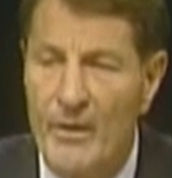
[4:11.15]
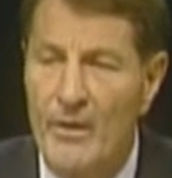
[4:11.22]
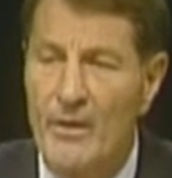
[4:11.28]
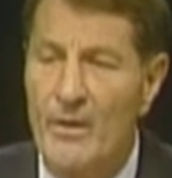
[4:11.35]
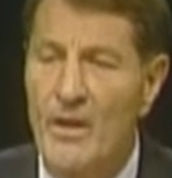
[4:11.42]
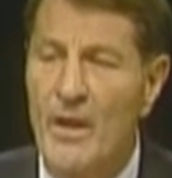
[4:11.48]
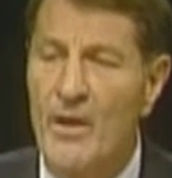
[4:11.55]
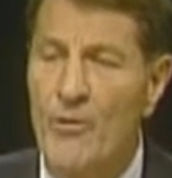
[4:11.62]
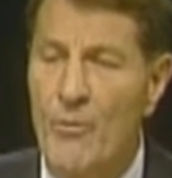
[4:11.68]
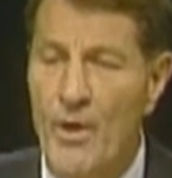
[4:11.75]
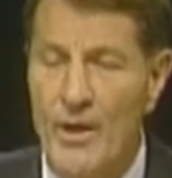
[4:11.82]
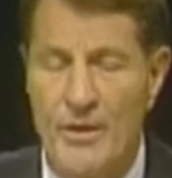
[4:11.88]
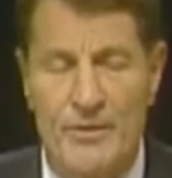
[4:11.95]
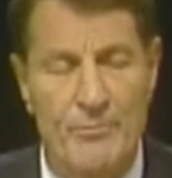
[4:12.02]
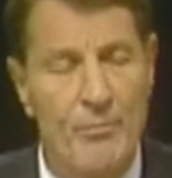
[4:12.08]

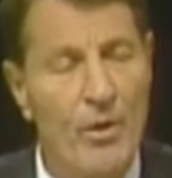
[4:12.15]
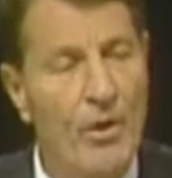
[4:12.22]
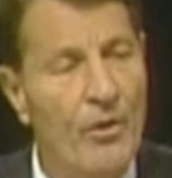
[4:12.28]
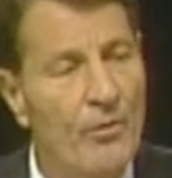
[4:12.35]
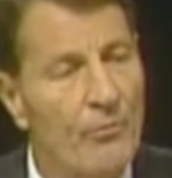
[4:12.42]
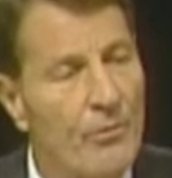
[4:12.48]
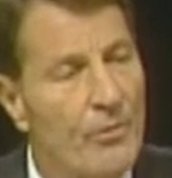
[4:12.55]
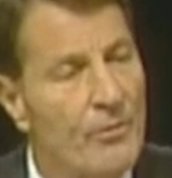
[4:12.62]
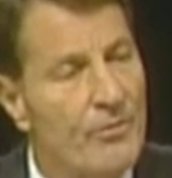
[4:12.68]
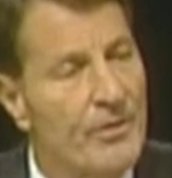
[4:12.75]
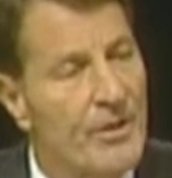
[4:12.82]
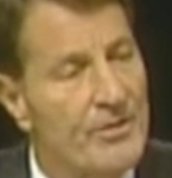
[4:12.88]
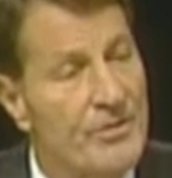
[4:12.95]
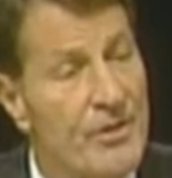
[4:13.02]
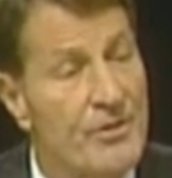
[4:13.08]
Likewise, Paul wrote
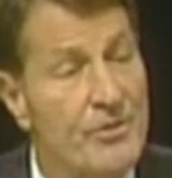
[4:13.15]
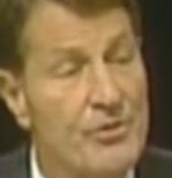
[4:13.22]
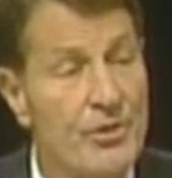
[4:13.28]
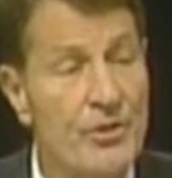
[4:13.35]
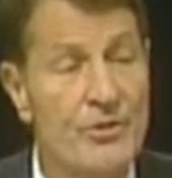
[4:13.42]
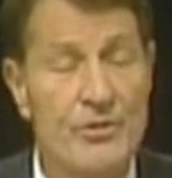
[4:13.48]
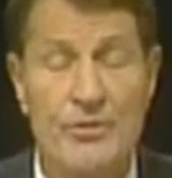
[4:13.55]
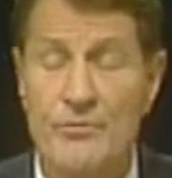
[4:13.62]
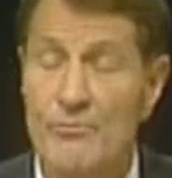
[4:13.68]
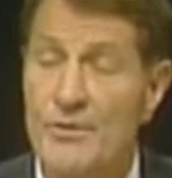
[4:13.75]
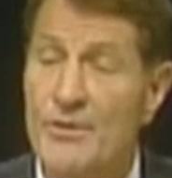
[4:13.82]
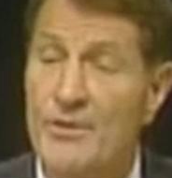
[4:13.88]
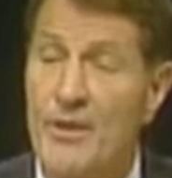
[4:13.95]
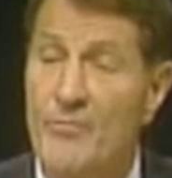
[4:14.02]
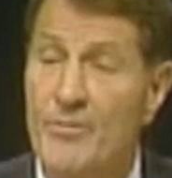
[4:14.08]
that since Jesus
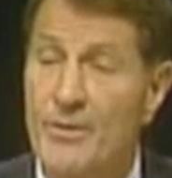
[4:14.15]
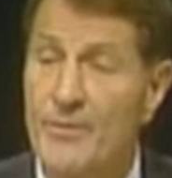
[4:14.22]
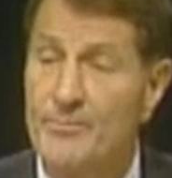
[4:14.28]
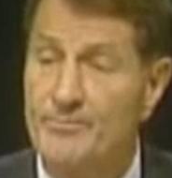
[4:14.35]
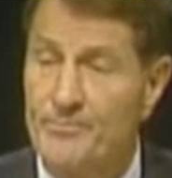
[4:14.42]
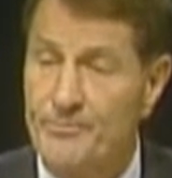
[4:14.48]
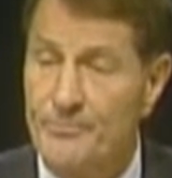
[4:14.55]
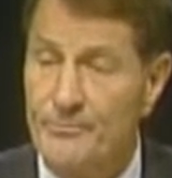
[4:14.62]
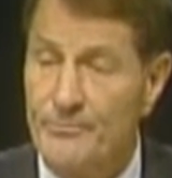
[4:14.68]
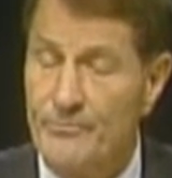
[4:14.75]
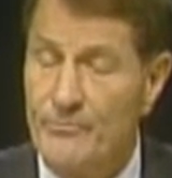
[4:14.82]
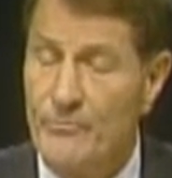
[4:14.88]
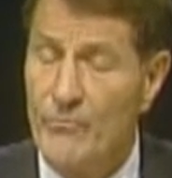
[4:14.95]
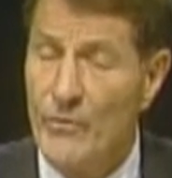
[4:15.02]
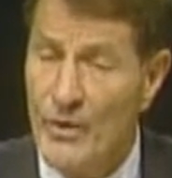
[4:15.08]
was tempted,
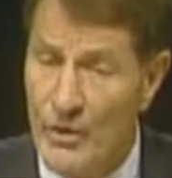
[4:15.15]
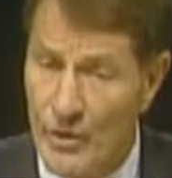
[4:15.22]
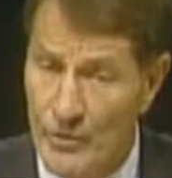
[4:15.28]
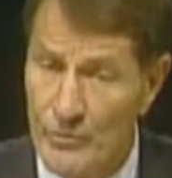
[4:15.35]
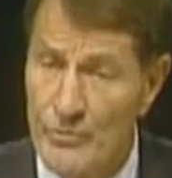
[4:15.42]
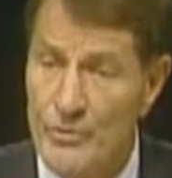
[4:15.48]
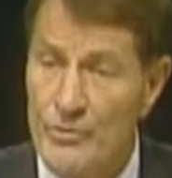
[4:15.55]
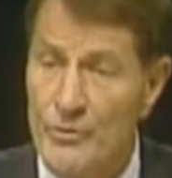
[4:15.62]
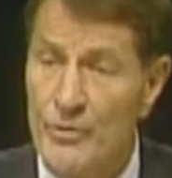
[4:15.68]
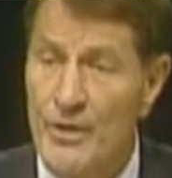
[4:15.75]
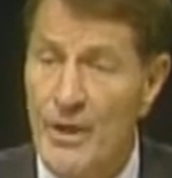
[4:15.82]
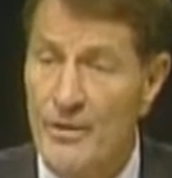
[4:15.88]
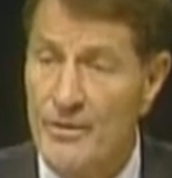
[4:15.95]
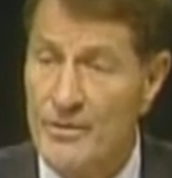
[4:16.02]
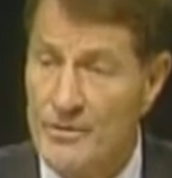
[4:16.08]
he understood
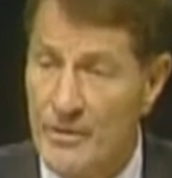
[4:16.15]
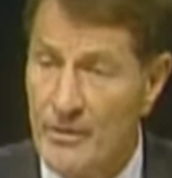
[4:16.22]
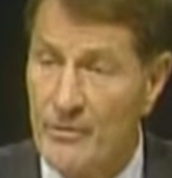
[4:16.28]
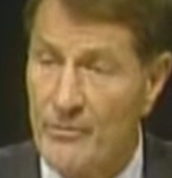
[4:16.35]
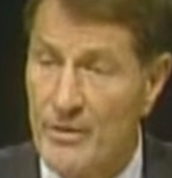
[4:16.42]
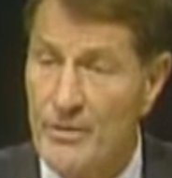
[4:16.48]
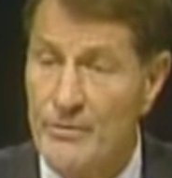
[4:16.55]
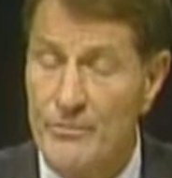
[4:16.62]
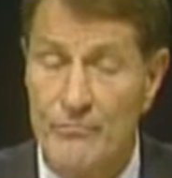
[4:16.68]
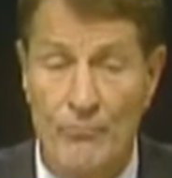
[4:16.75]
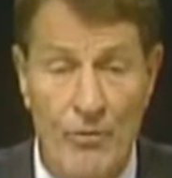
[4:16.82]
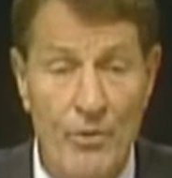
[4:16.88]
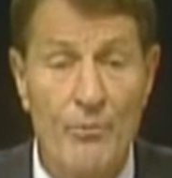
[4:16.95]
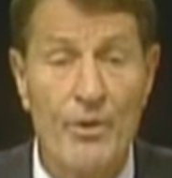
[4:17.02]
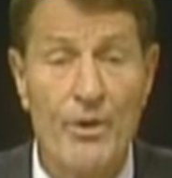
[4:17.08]
how to succor us
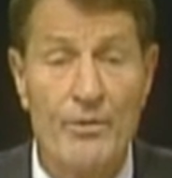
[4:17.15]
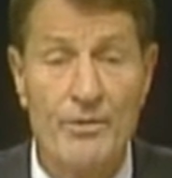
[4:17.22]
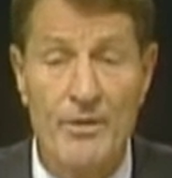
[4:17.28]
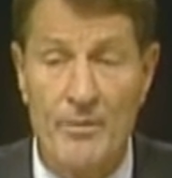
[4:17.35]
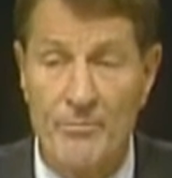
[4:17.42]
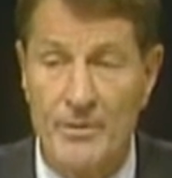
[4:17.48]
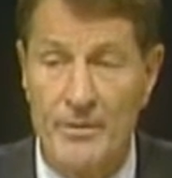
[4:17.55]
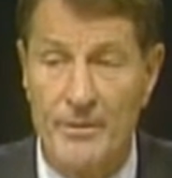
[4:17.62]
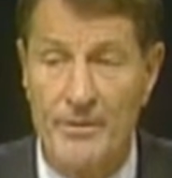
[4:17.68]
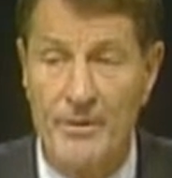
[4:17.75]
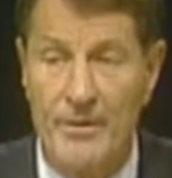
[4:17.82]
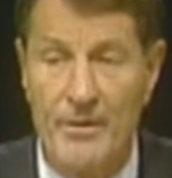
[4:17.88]
when we are tempted.